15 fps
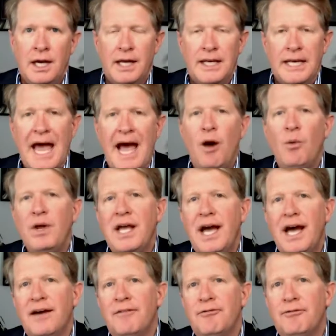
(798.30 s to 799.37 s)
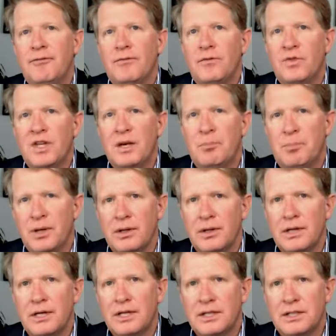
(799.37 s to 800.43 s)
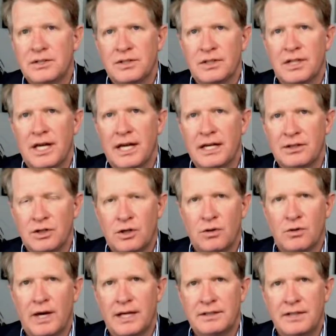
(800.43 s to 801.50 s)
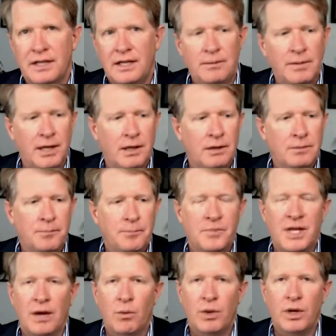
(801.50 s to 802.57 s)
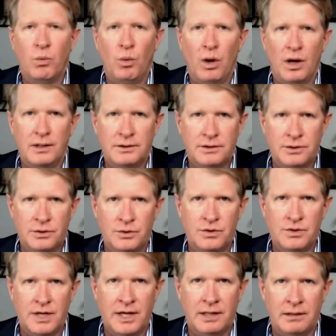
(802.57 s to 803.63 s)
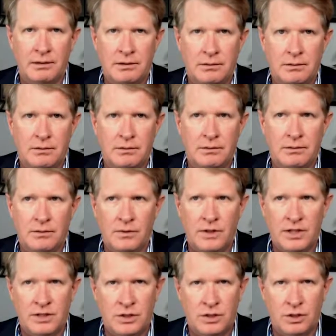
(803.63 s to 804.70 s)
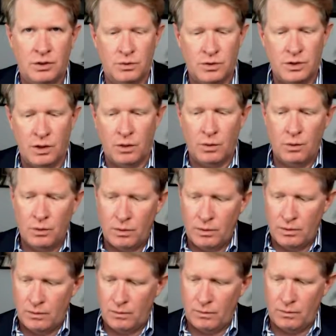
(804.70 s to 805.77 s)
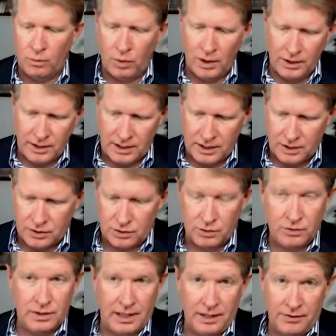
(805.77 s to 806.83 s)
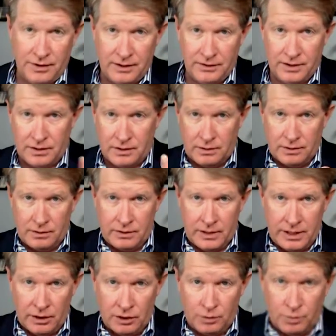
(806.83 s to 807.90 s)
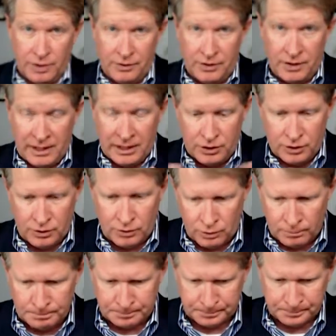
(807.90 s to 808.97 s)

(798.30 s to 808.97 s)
Now we have the ability to select the correct email that we want to send this to. So one of the issues, and I think this deals with the issue